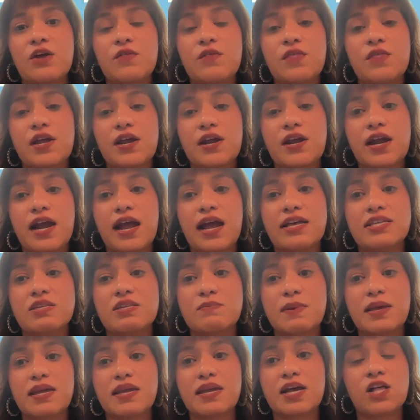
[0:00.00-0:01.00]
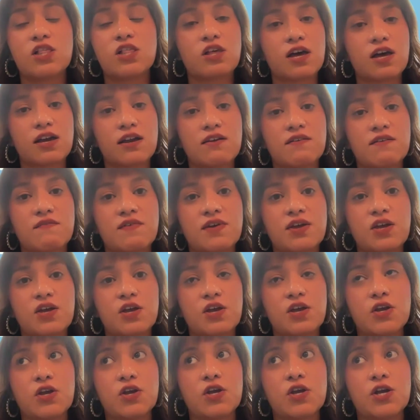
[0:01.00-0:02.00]
there has been a lot of
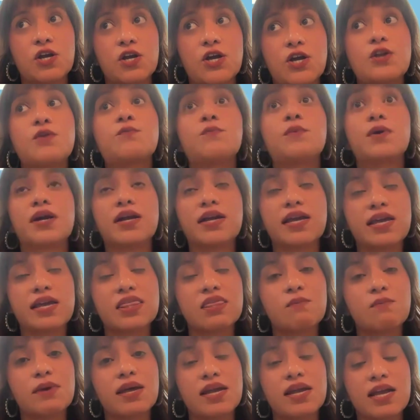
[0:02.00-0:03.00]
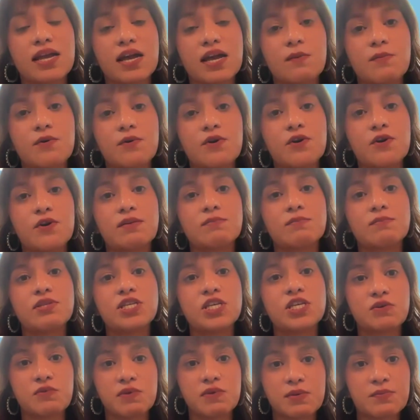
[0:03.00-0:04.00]
good work in the Medi-Cal program
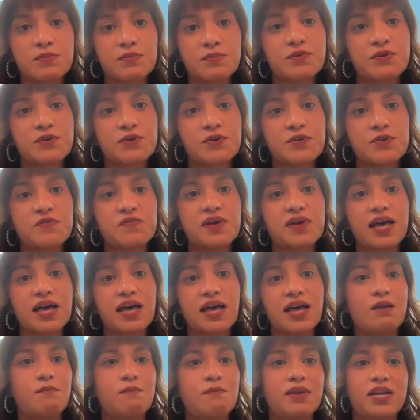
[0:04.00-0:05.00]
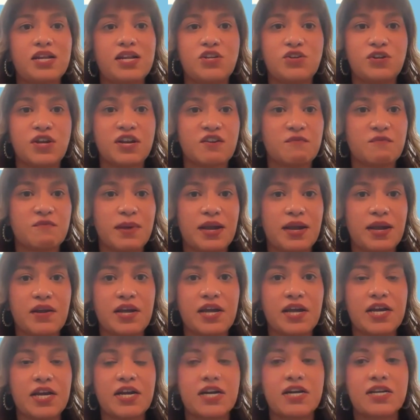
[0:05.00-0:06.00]
to improve administrative
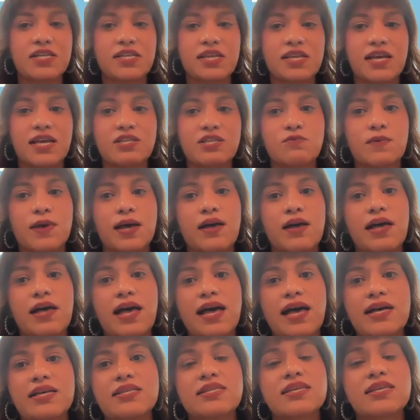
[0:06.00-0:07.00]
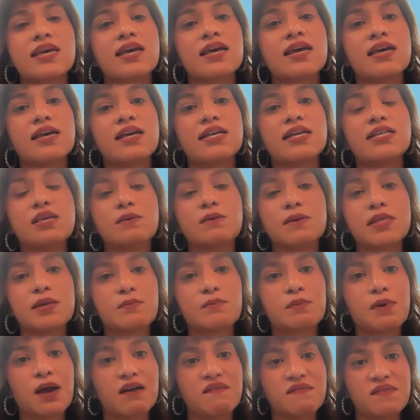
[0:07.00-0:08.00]
barriers, as well as some of the
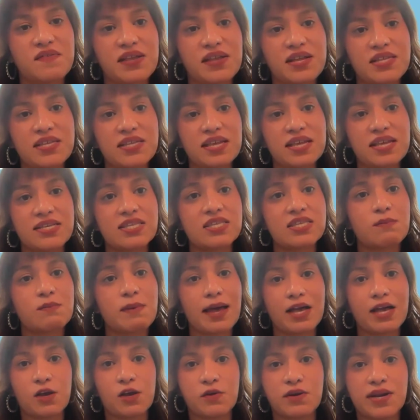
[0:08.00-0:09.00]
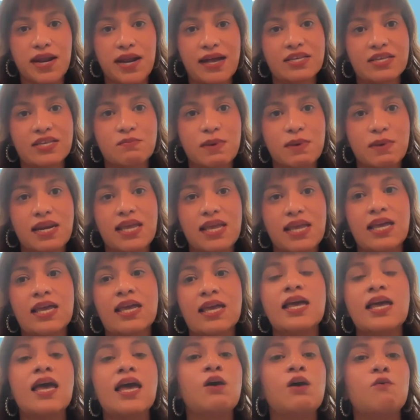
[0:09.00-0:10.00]
Prop 56 tobacco tax money
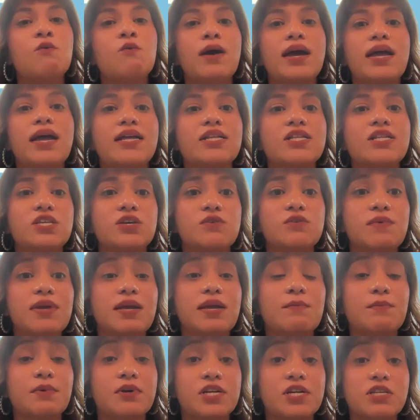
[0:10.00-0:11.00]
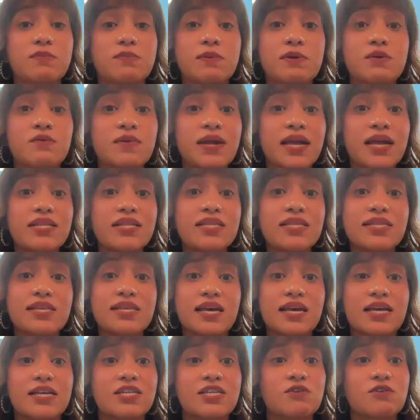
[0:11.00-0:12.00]
went into reimbursement rates.
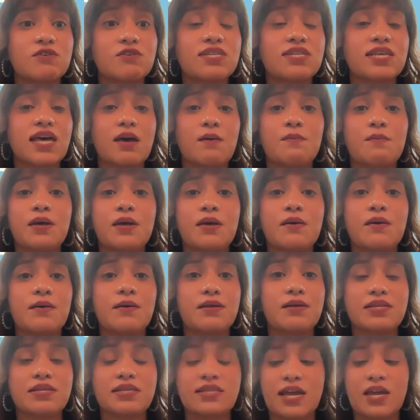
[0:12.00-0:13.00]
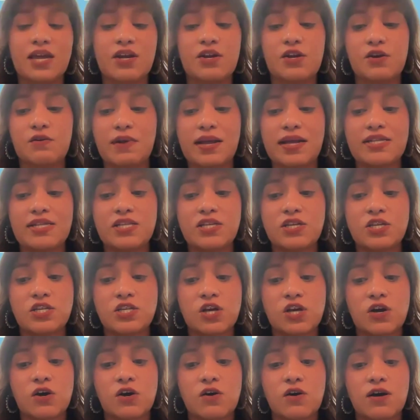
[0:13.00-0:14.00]
So some standard rates
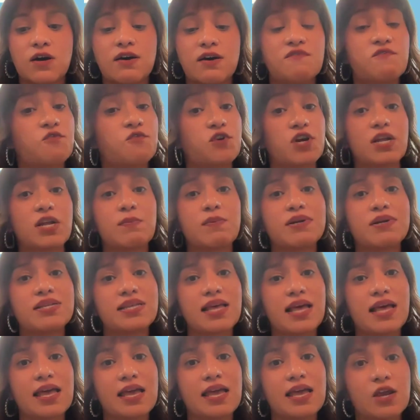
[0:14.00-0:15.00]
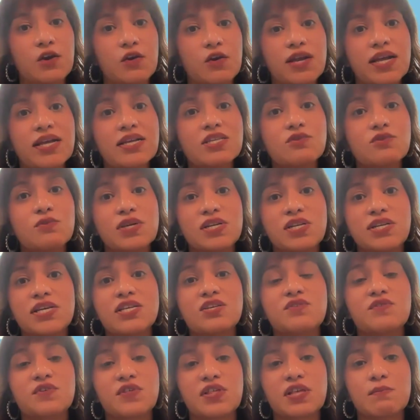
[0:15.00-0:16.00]
saw a 40% increase, which
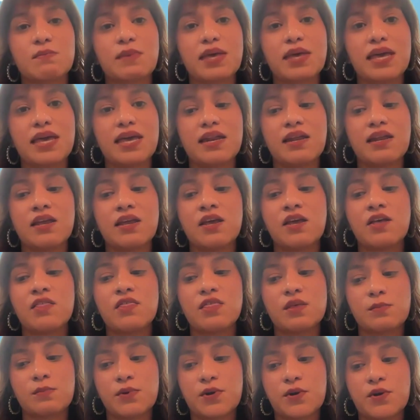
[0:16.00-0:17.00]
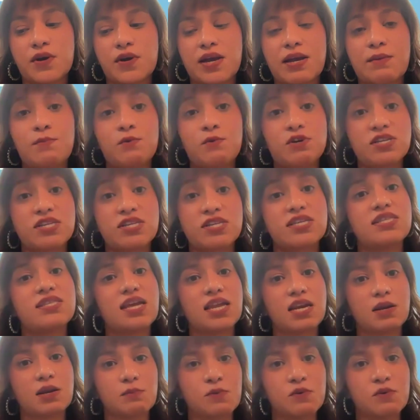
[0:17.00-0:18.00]
has really made the program more
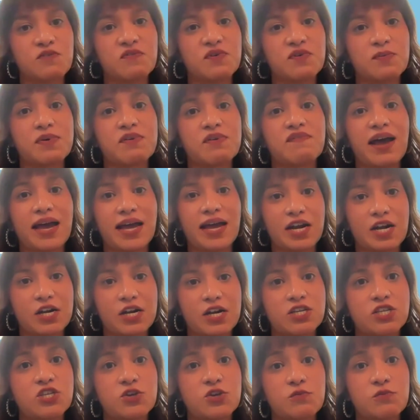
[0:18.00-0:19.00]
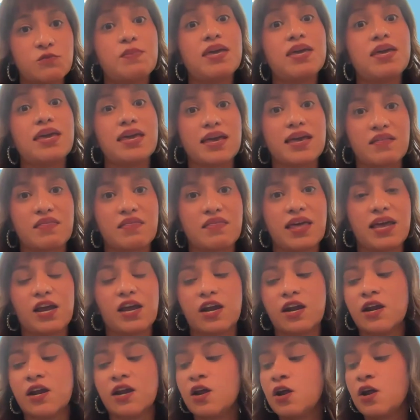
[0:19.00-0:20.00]
sustainable for providers to be. And
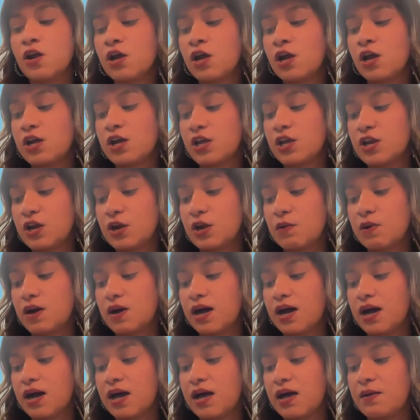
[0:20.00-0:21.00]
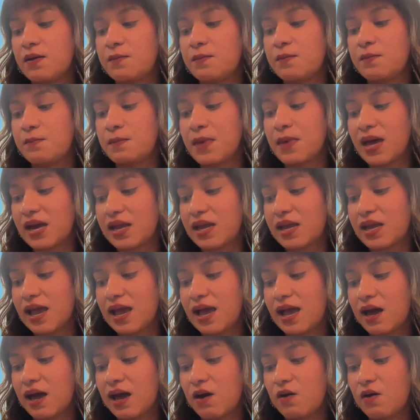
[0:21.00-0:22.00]
their,
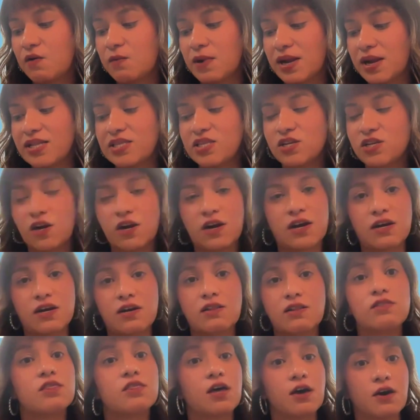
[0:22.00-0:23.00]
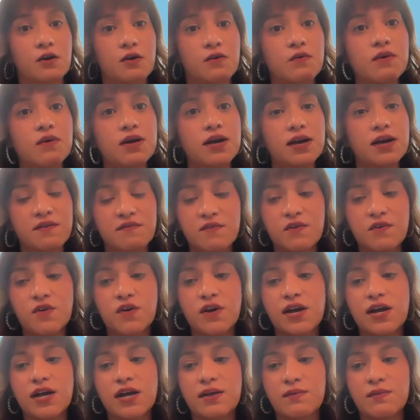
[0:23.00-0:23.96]
Medi-Cal rates are low, of course,